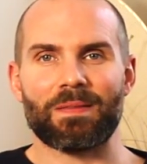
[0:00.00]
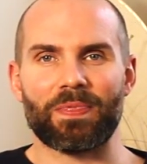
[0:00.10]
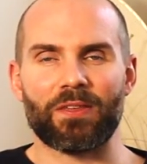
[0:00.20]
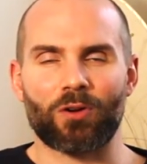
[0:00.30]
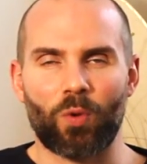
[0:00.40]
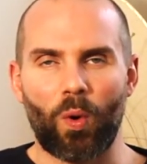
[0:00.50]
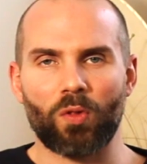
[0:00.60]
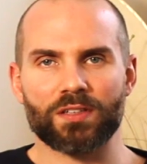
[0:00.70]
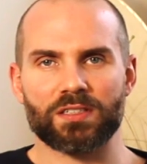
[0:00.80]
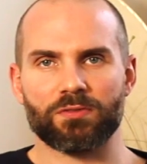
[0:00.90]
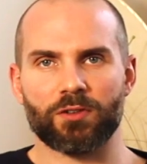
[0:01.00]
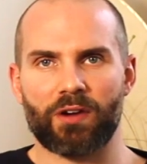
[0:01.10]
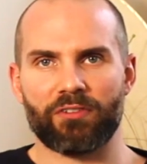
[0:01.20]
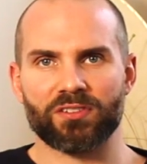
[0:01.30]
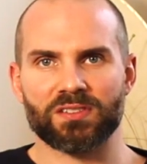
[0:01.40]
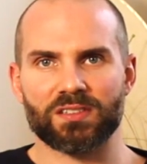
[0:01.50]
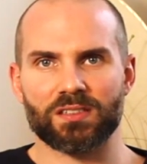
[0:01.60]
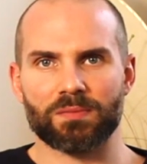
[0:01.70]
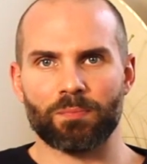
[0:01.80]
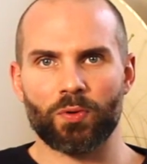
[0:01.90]
The quality of your references
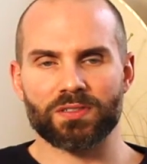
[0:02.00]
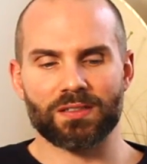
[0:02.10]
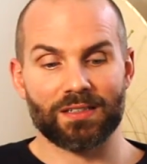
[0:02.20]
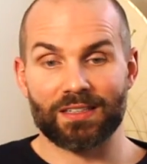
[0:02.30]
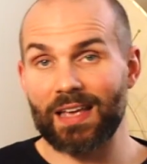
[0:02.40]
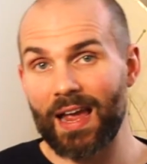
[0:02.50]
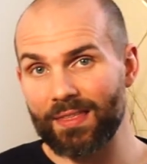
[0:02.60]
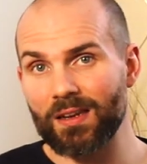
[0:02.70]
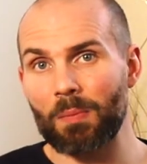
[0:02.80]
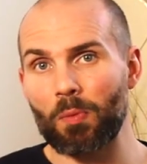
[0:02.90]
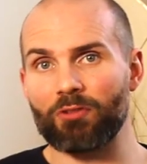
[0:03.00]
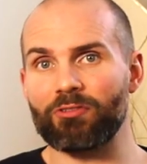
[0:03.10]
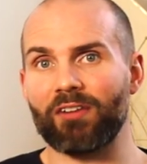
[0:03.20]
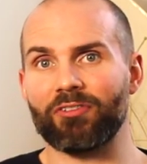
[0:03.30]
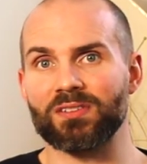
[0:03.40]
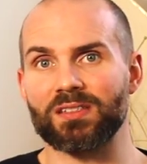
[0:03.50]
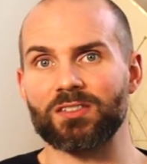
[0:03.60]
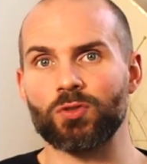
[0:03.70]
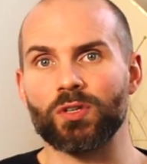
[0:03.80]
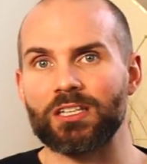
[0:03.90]
is important. Yeah, the number of
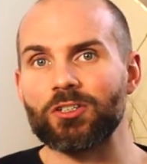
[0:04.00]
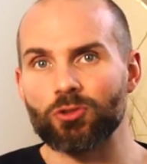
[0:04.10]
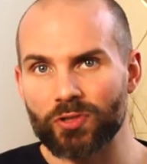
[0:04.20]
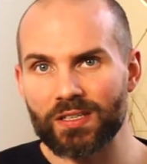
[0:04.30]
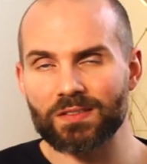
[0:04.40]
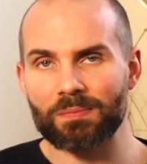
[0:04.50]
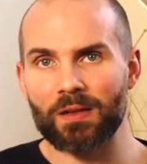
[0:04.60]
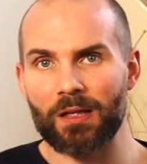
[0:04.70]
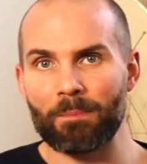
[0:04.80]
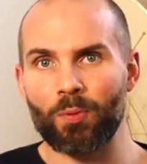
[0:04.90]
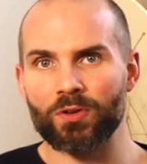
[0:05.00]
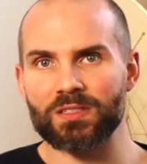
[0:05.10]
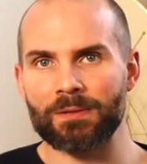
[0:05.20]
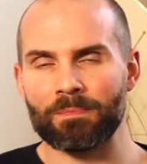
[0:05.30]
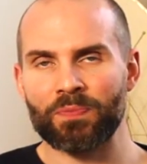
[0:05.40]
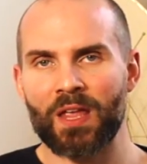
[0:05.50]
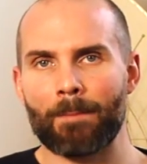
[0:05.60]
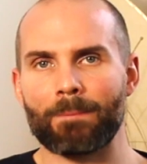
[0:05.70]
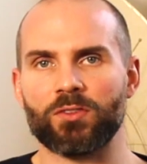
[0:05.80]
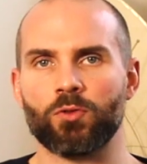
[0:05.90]
references to a degree is important,
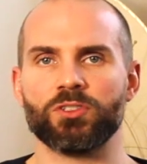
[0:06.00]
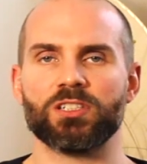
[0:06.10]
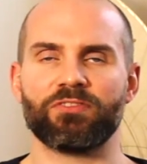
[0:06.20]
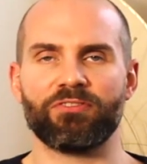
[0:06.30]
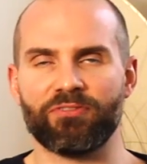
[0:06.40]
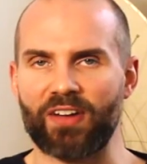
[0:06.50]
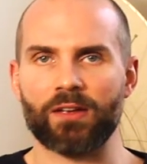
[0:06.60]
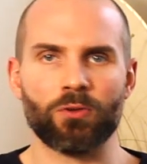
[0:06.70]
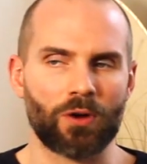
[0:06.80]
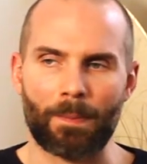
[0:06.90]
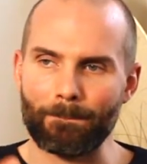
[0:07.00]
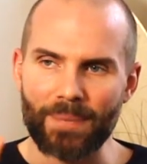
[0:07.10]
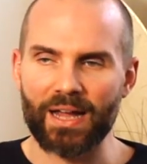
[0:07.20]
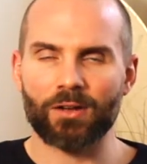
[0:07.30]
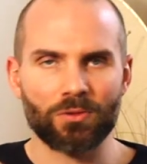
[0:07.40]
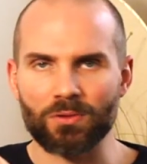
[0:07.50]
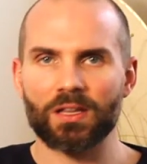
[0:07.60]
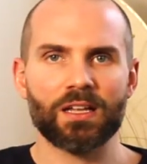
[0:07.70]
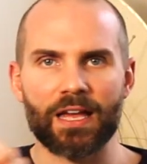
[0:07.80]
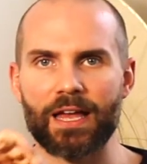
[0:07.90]
but don't just file and pile
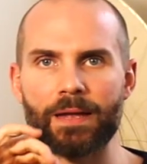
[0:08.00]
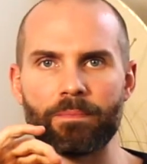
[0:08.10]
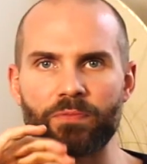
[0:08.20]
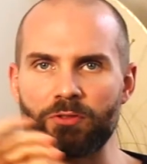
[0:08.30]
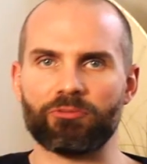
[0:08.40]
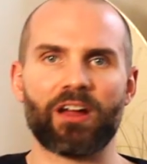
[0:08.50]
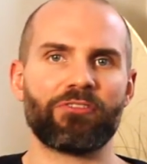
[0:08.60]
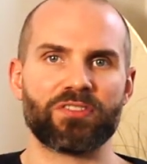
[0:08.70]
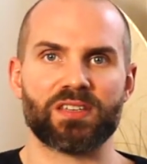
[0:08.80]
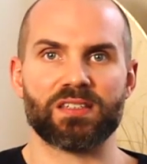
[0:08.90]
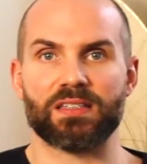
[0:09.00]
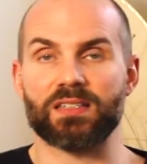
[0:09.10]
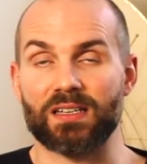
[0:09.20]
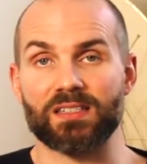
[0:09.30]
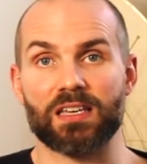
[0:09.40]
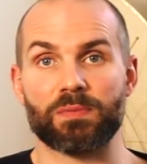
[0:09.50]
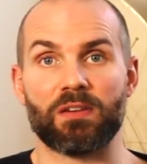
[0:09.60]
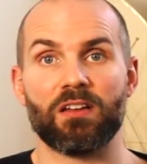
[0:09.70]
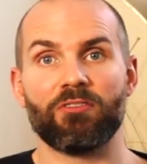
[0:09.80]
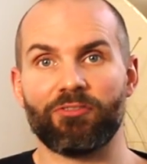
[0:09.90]
references into an
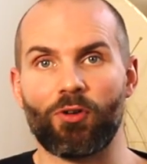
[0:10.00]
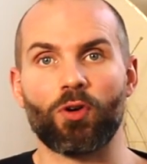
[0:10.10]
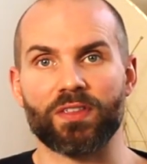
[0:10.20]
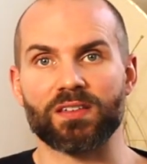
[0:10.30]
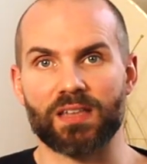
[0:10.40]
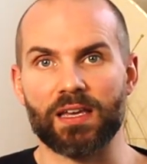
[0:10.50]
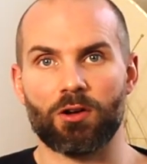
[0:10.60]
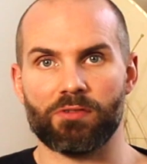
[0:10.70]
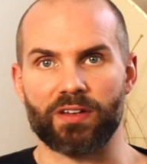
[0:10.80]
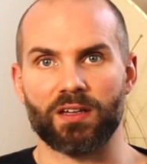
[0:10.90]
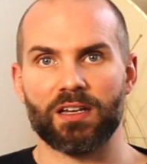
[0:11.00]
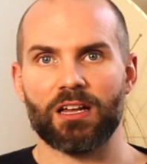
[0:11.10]
assessment for the sake of it.